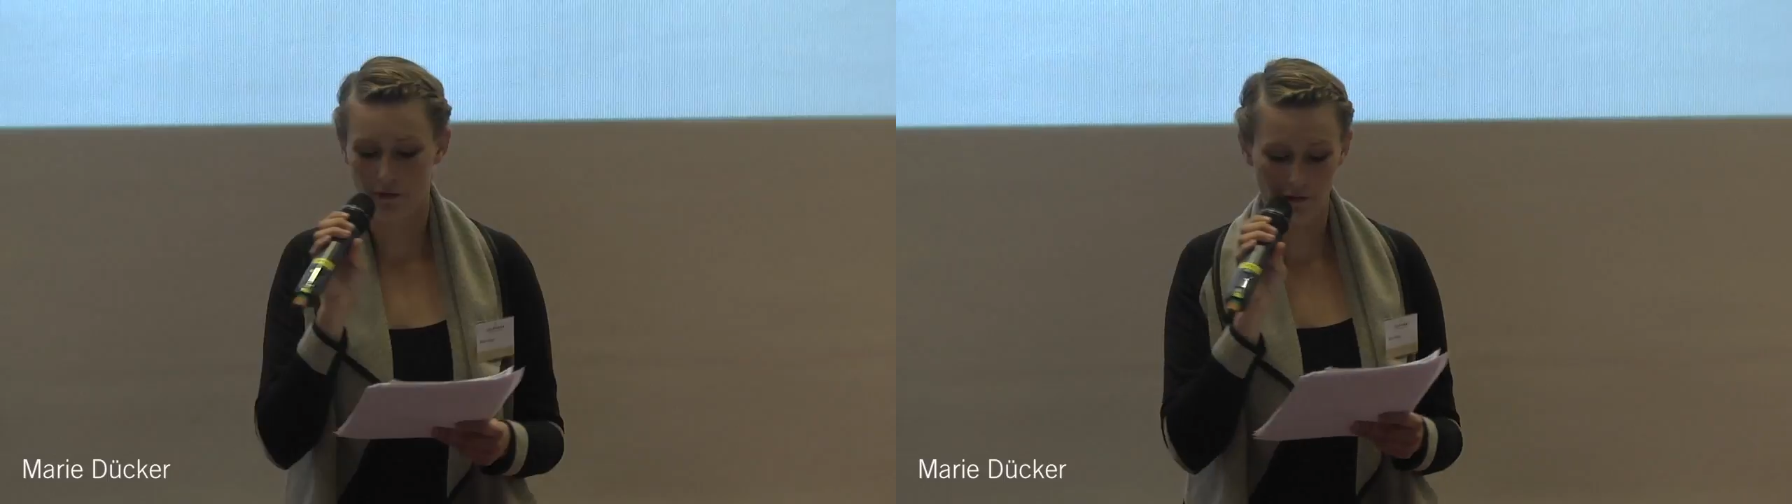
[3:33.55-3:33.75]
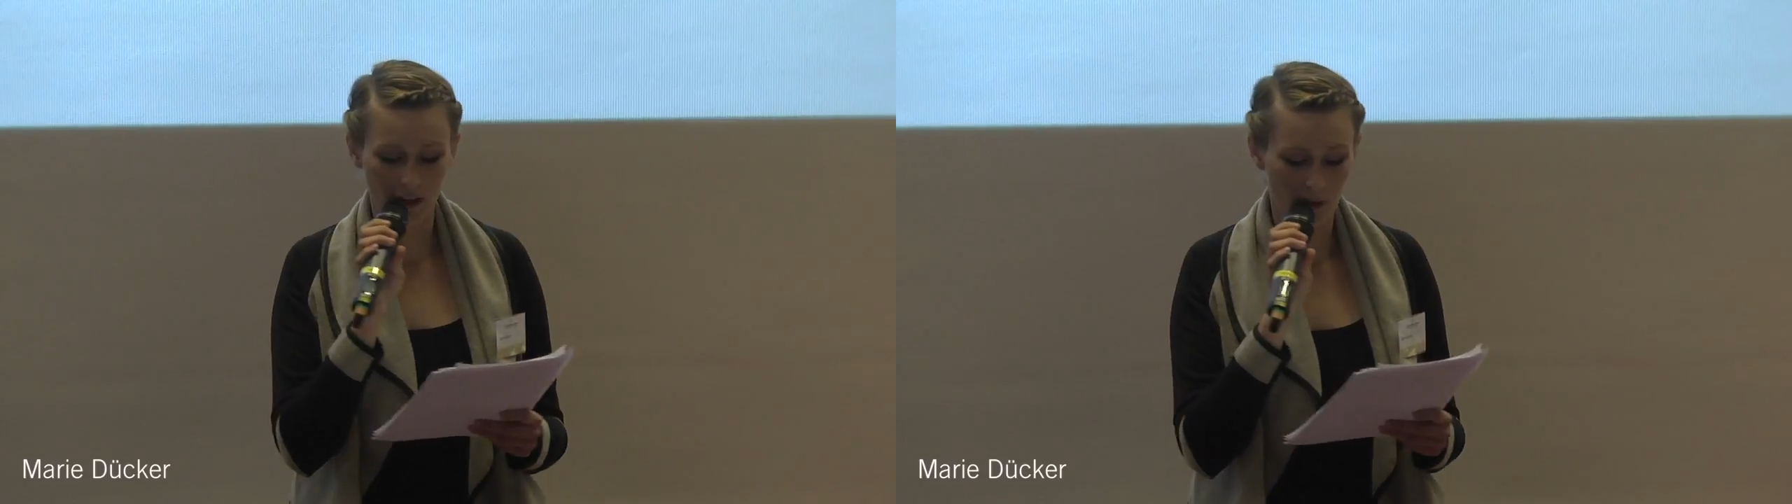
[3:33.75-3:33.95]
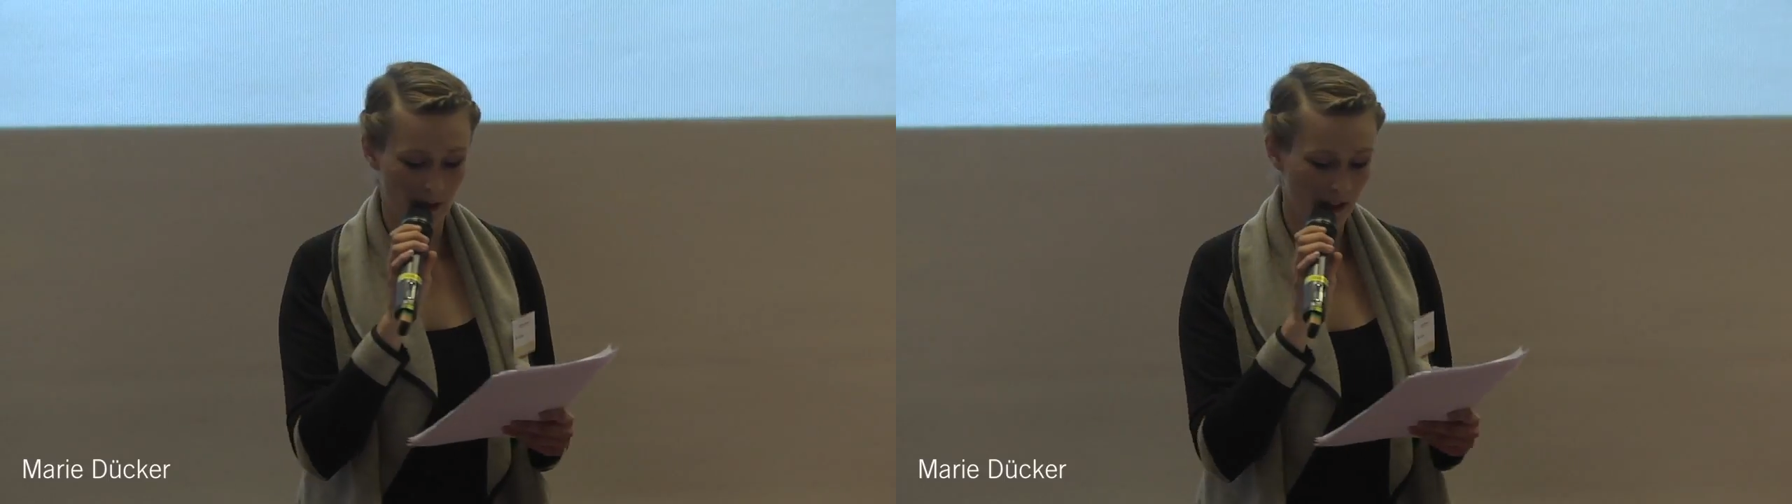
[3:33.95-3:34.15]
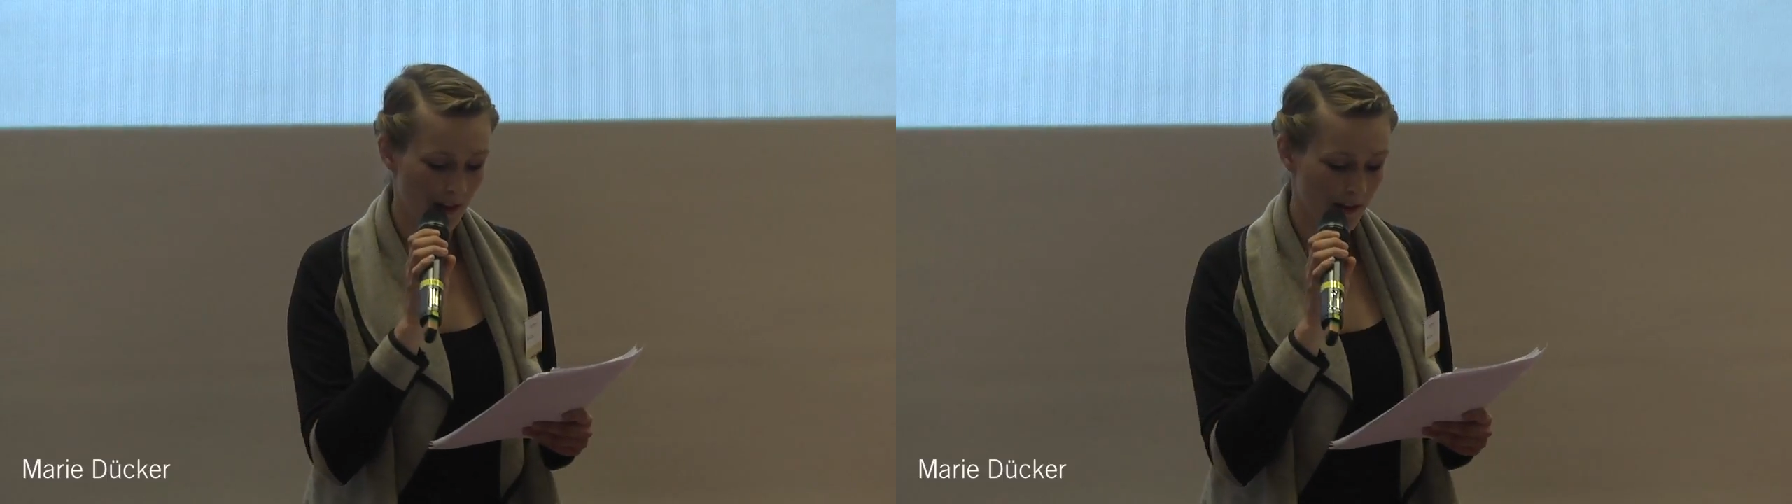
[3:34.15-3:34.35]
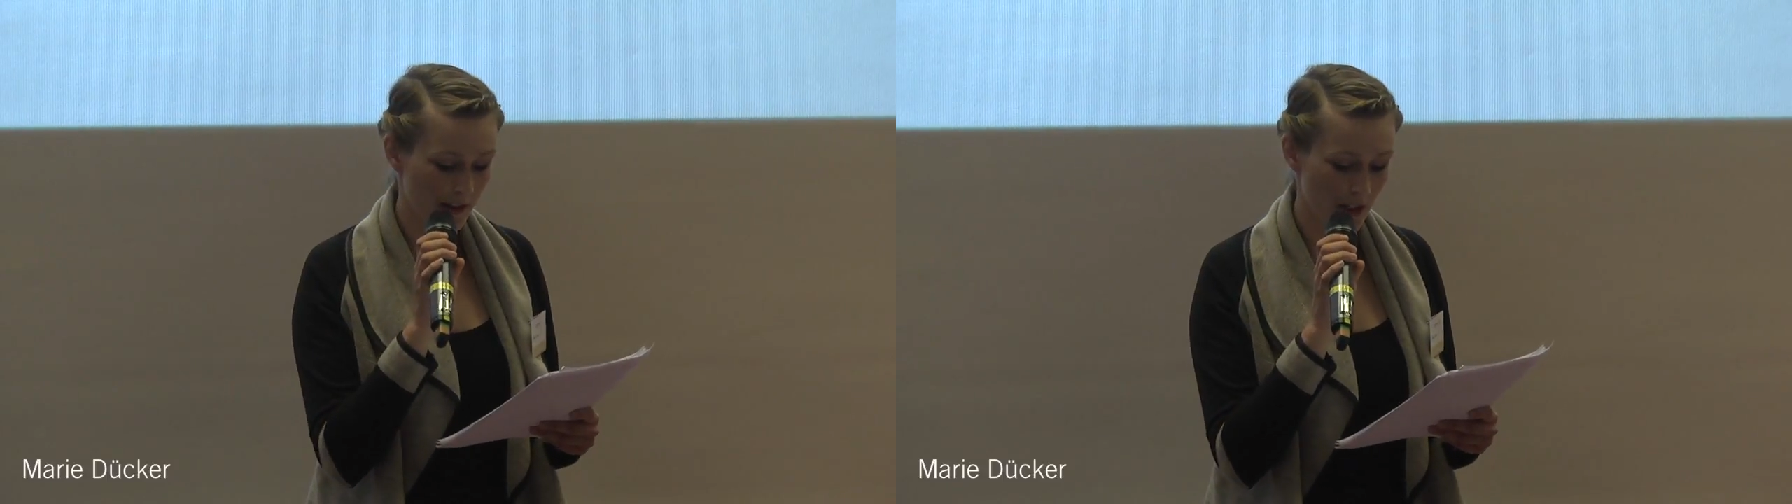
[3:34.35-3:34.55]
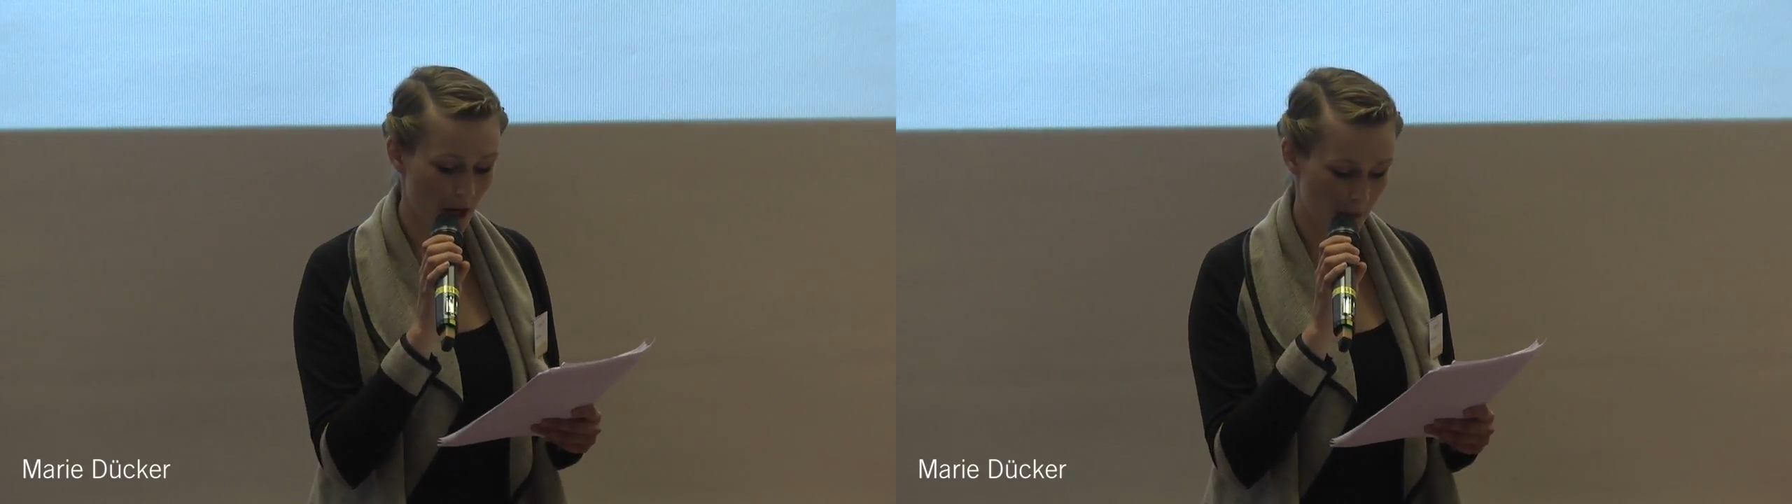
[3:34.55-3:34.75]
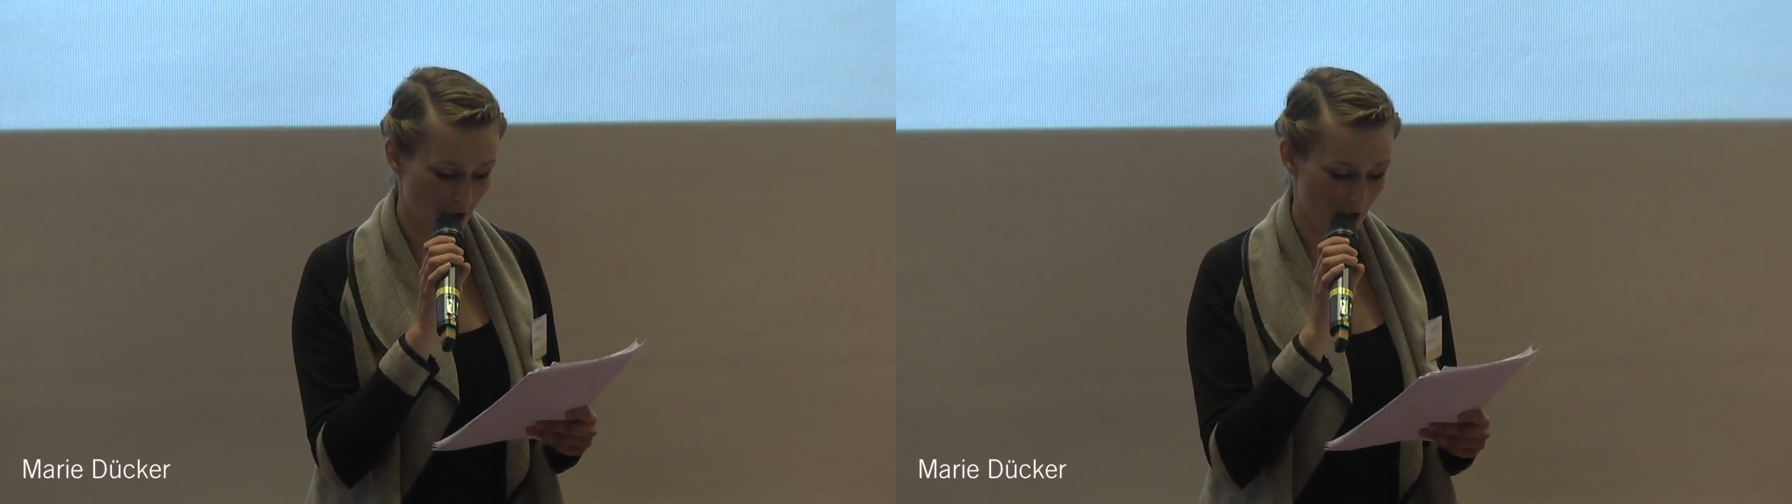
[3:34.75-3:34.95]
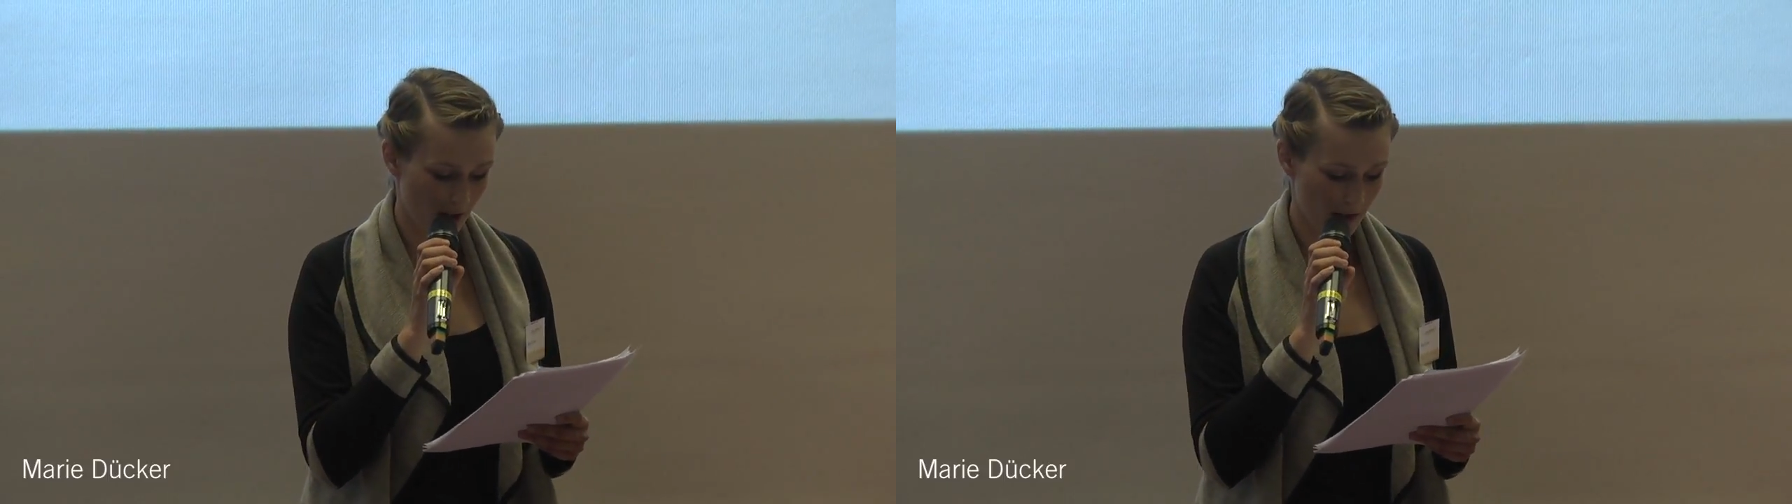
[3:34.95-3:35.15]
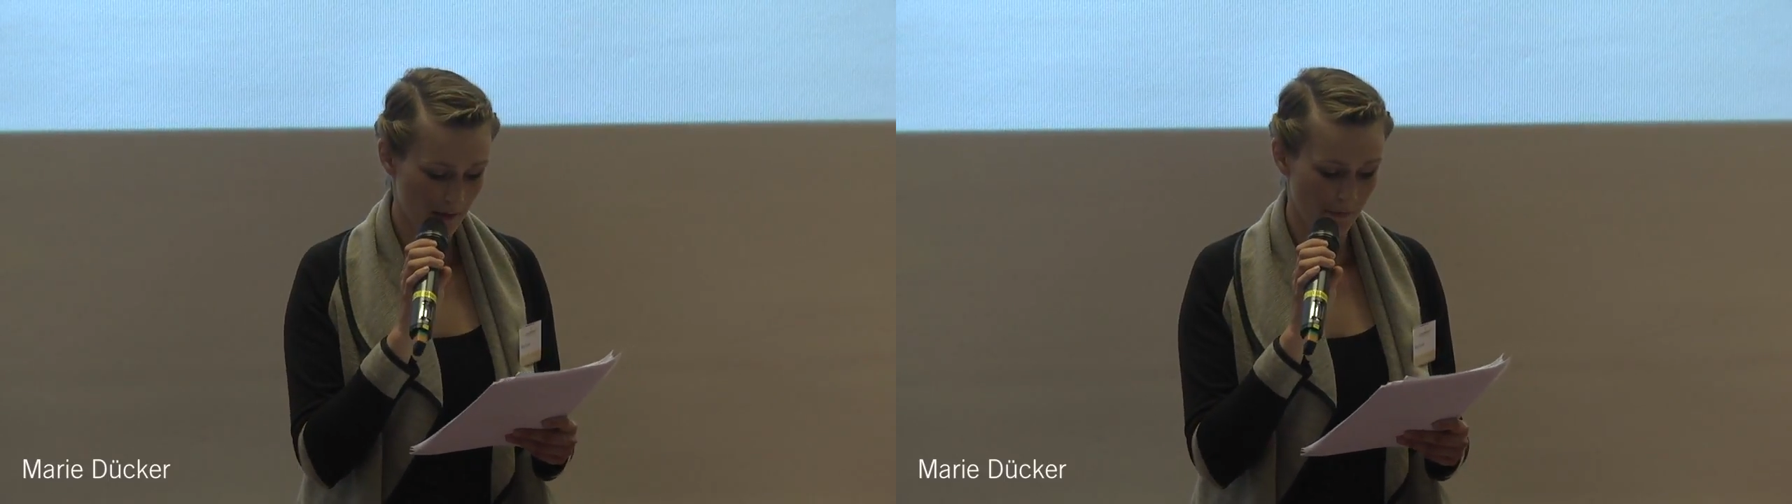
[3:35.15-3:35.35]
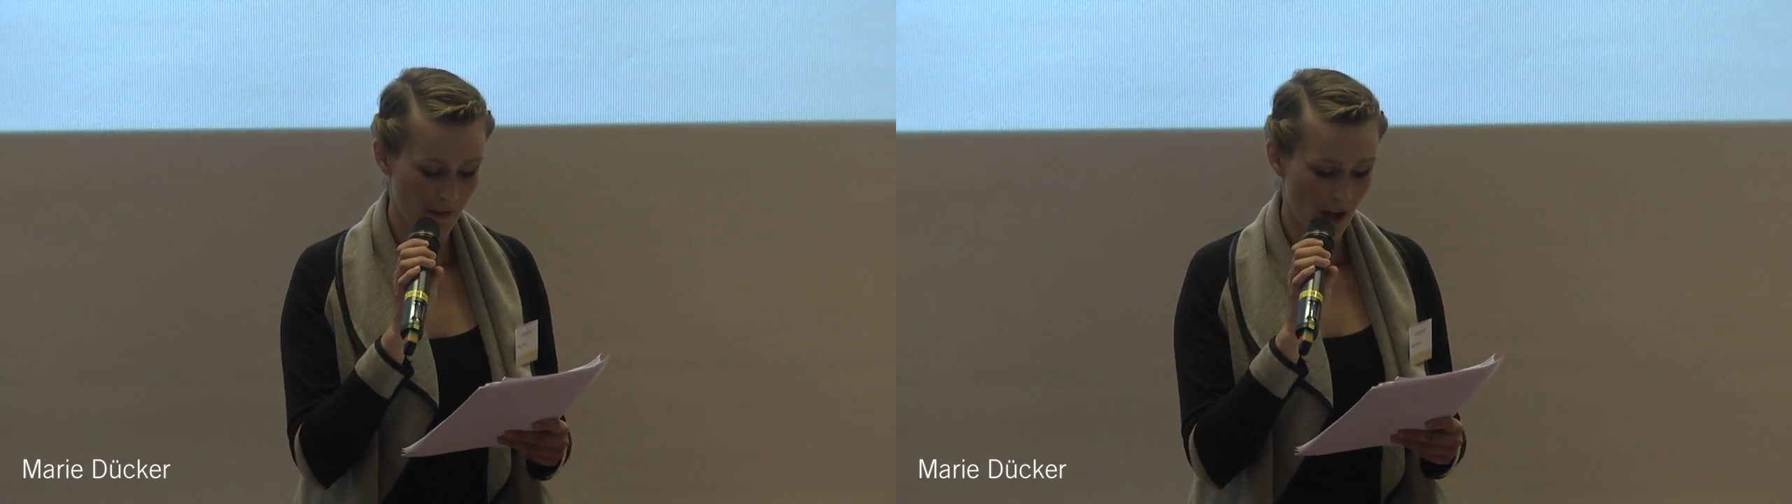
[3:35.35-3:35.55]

female subjects.